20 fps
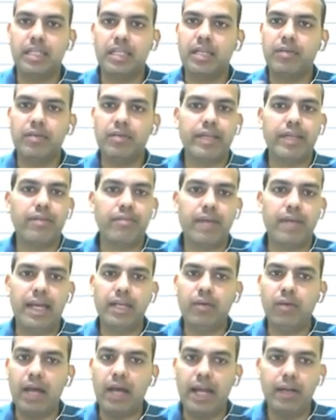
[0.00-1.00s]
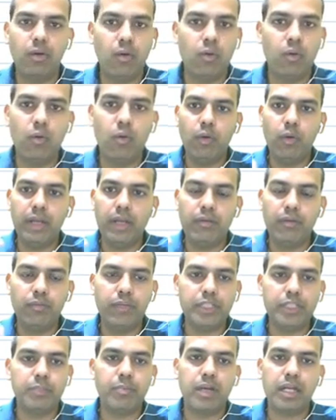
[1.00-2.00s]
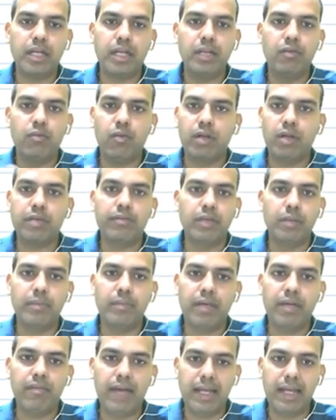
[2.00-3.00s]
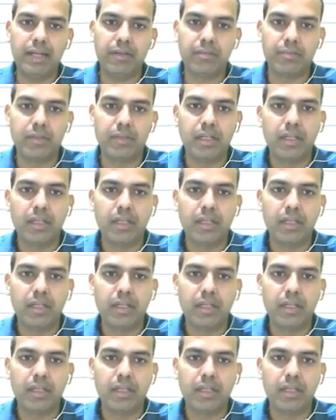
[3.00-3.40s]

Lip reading: He will give value. I don't in which bucket what will be a value.